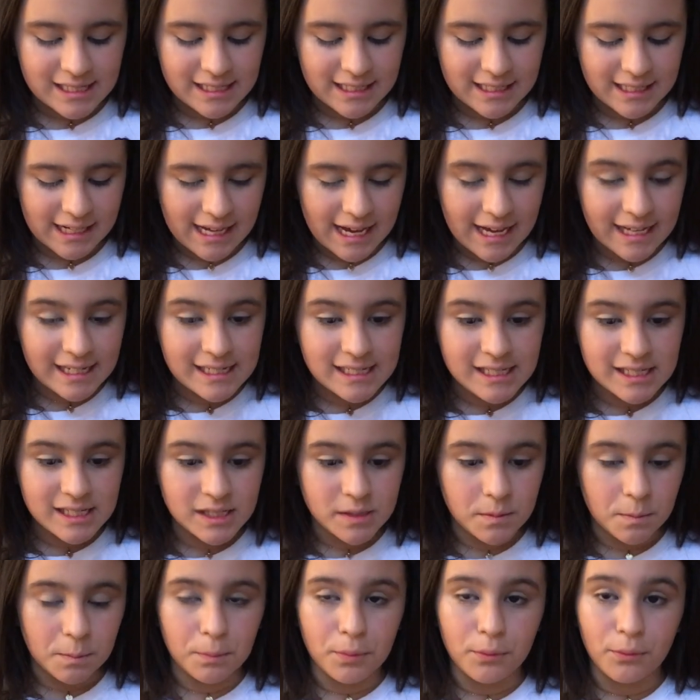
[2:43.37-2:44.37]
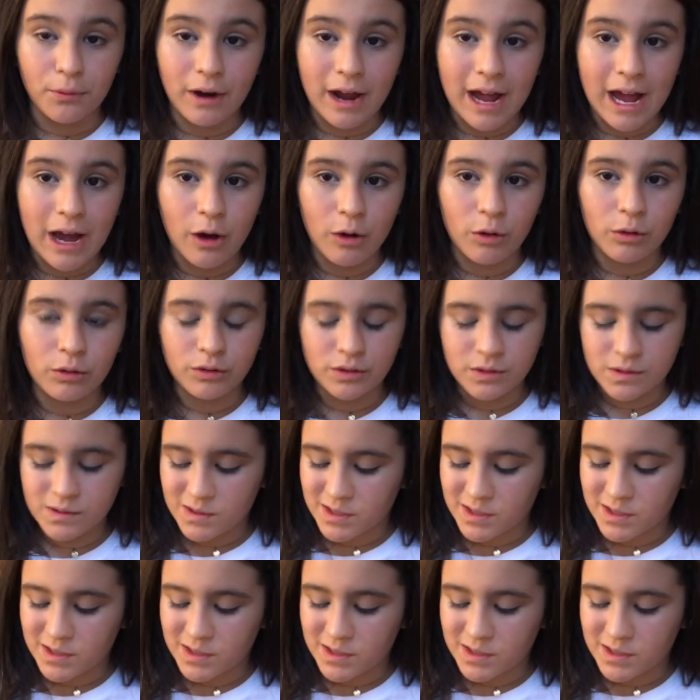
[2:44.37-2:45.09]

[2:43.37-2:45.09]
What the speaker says: a nice brown,